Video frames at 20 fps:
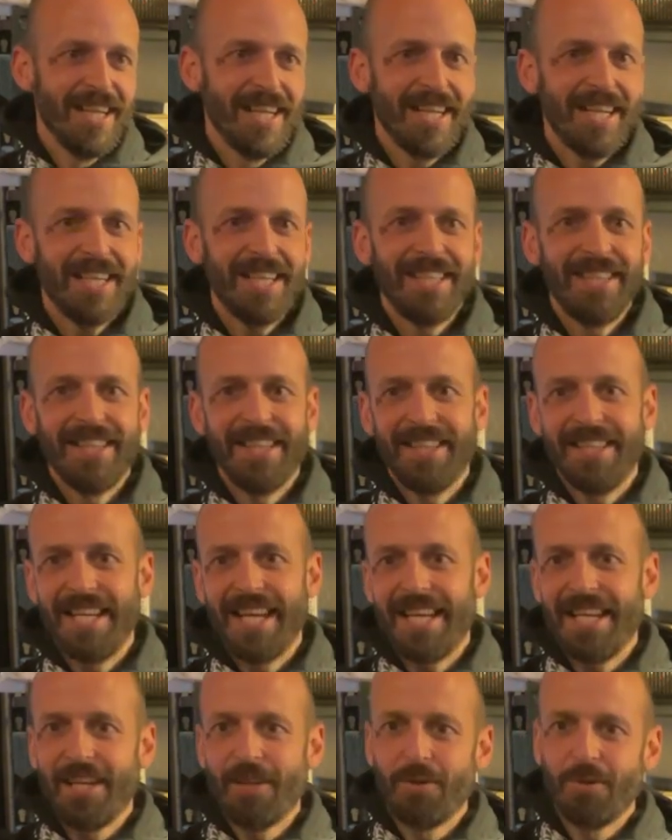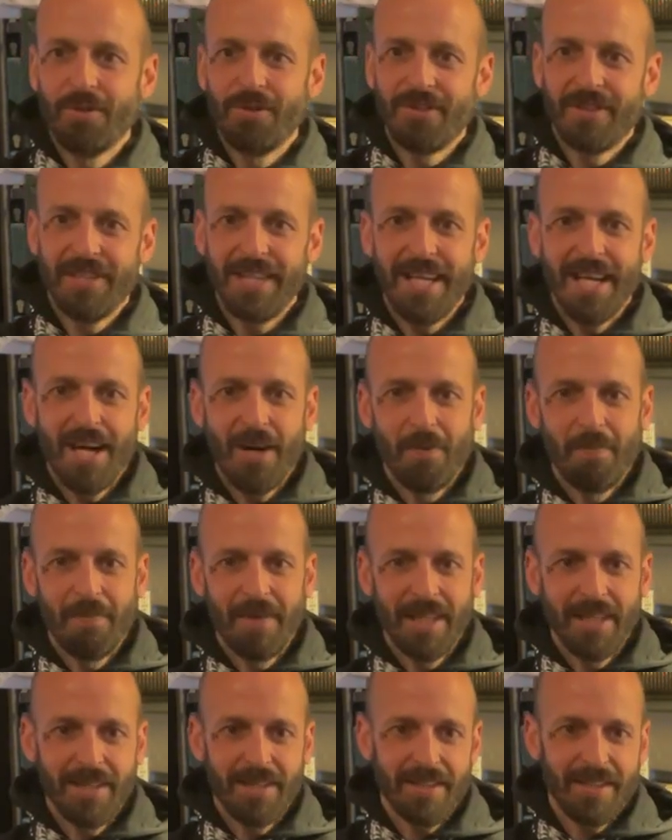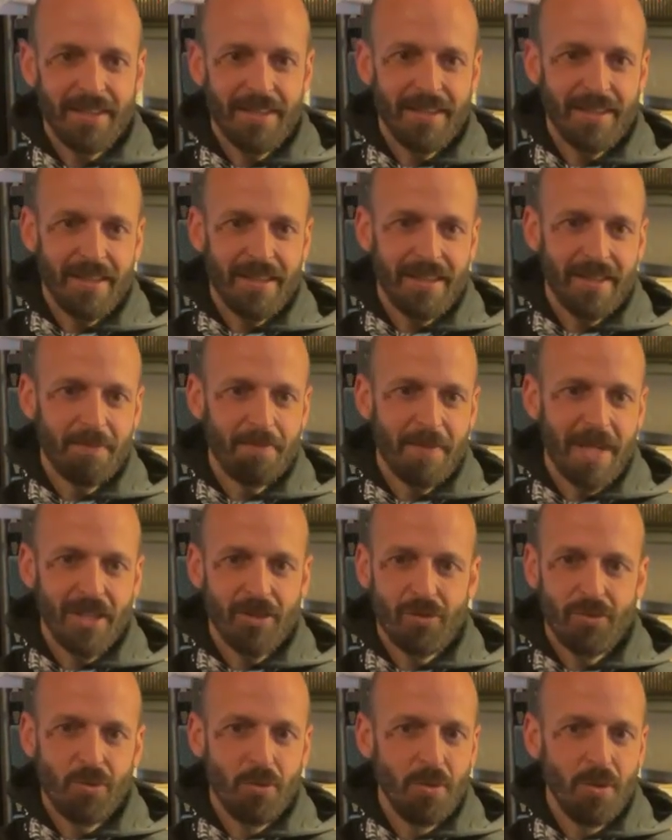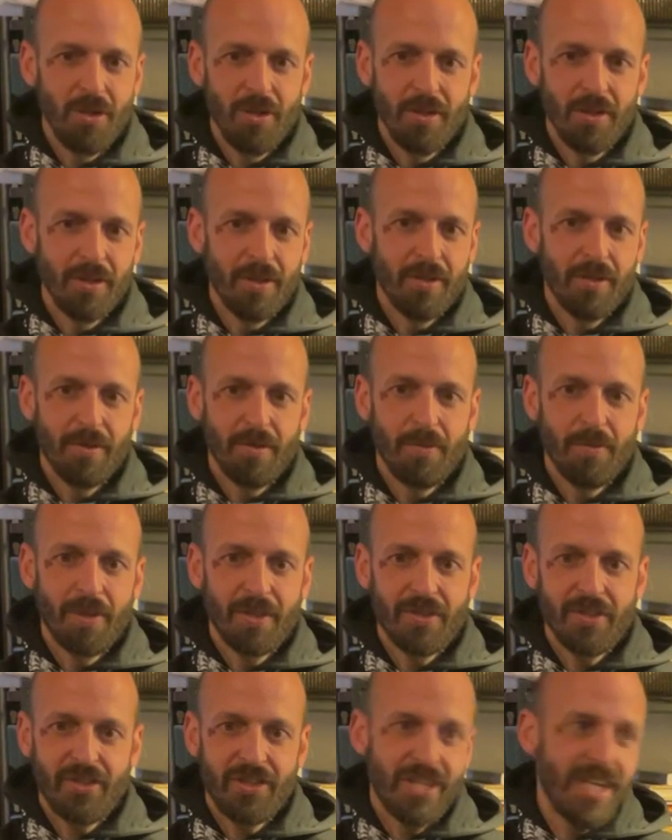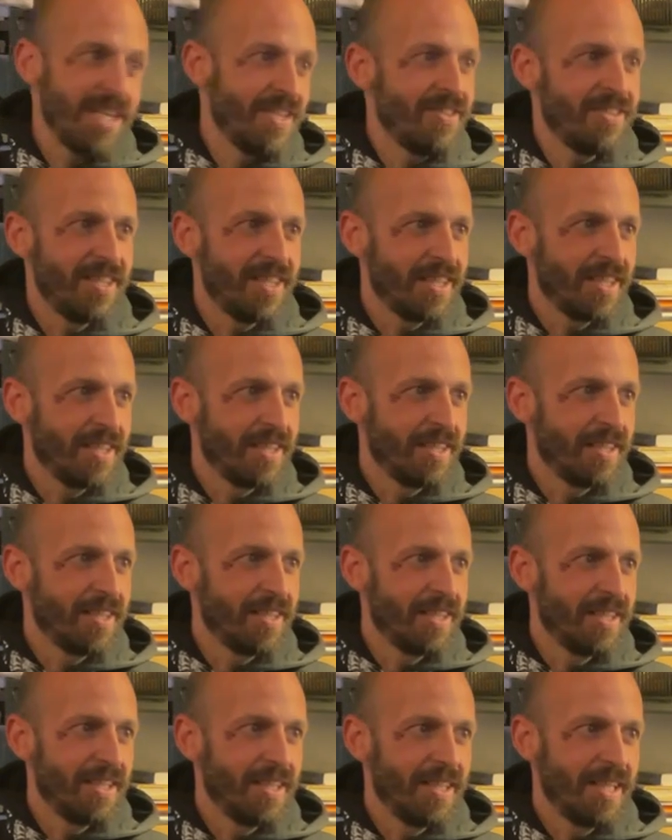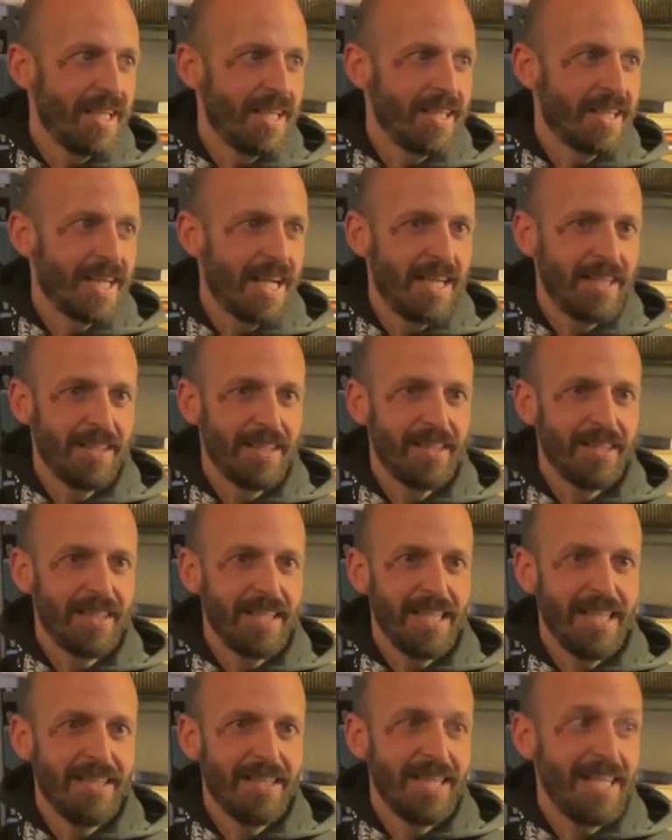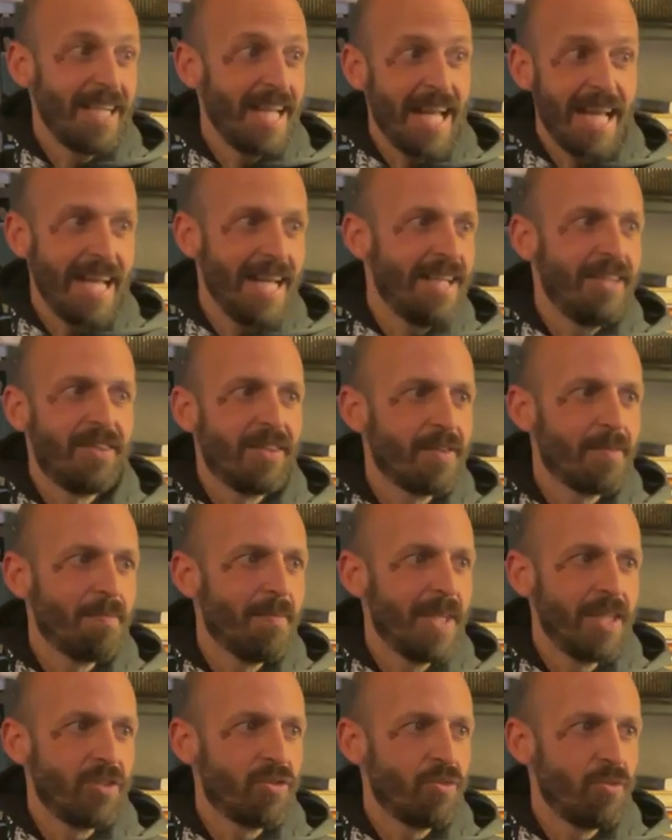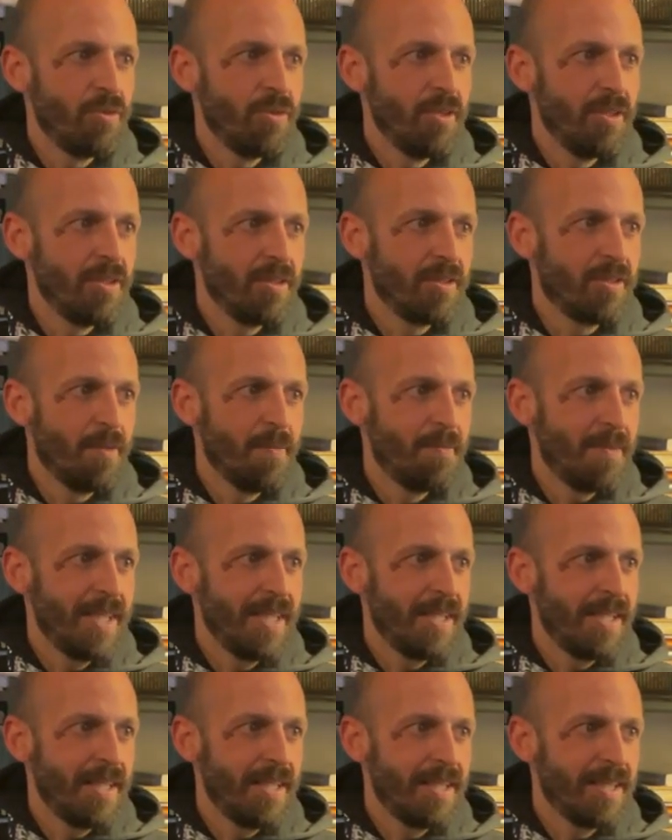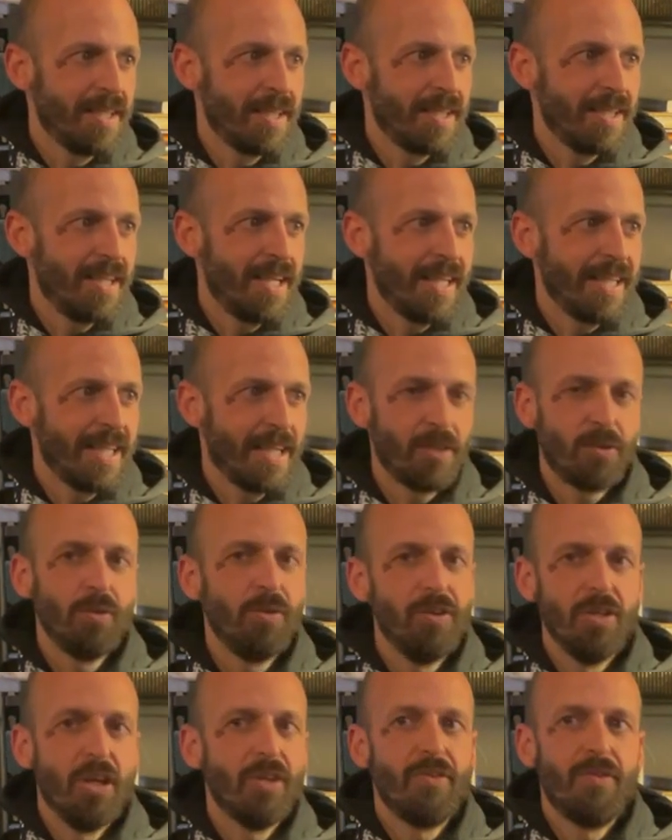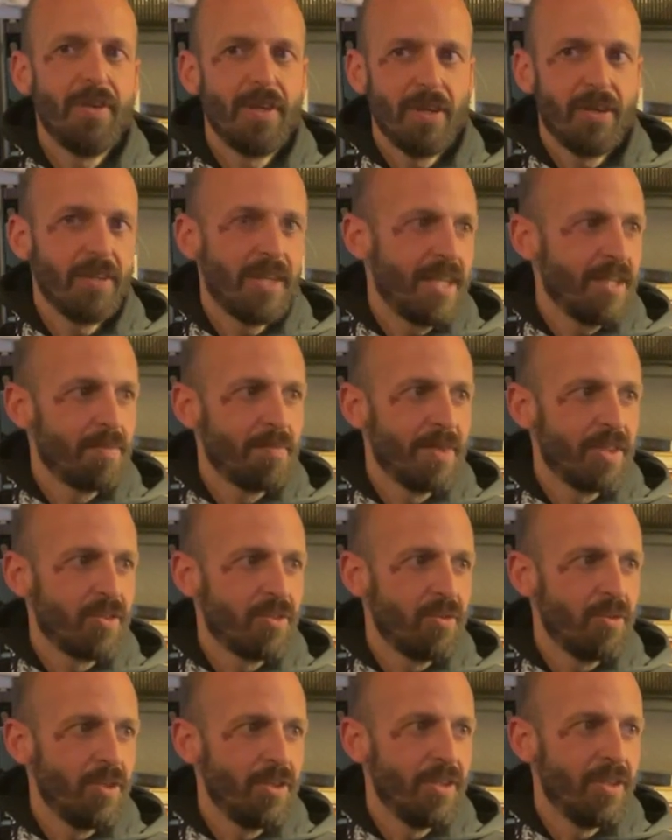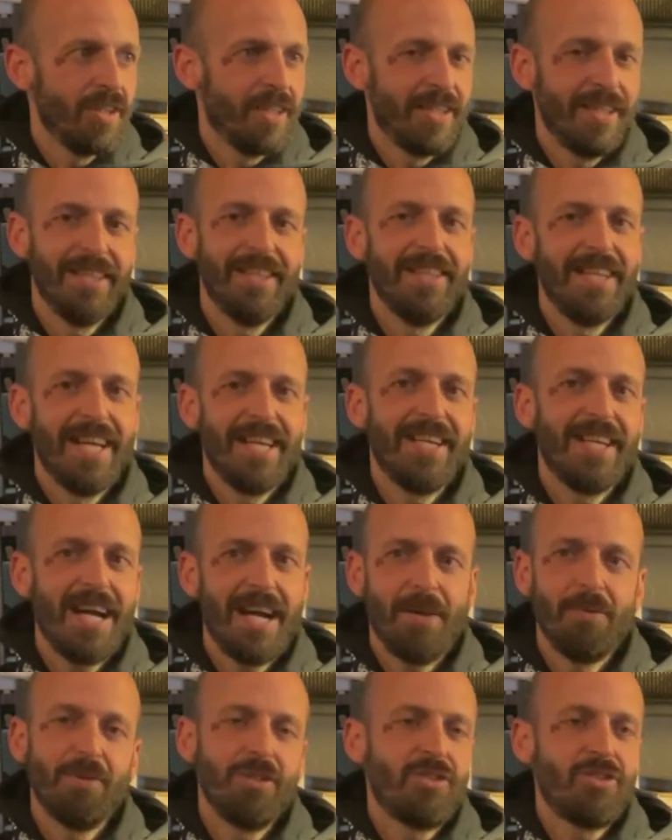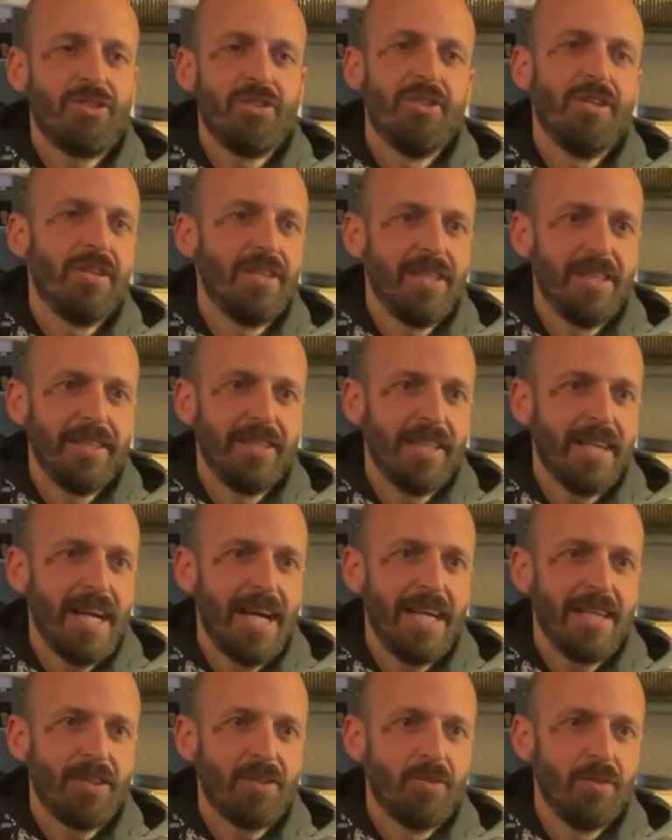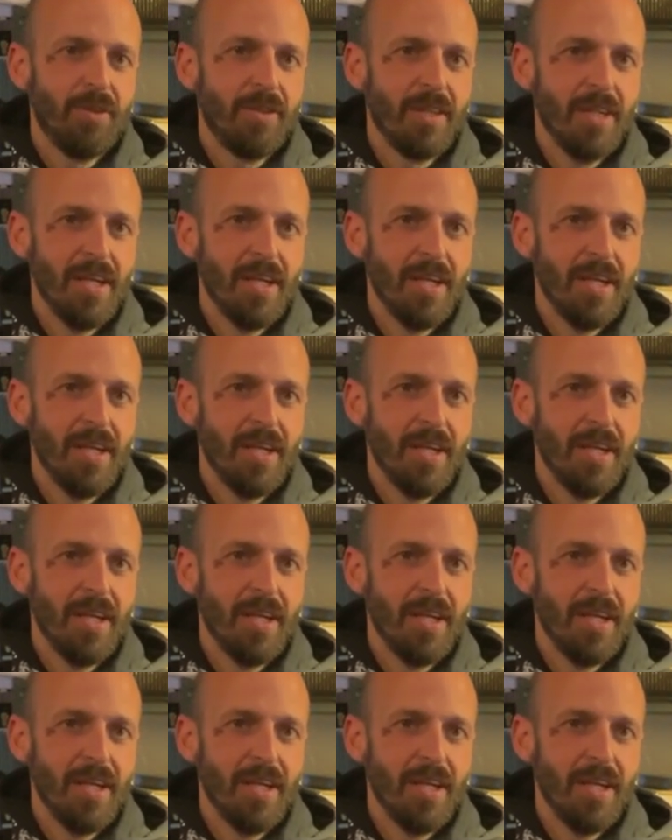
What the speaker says: And then I could see how my studio was changing. It ate my studio completely. Like I could not recognize my studio, and then I was sure that I could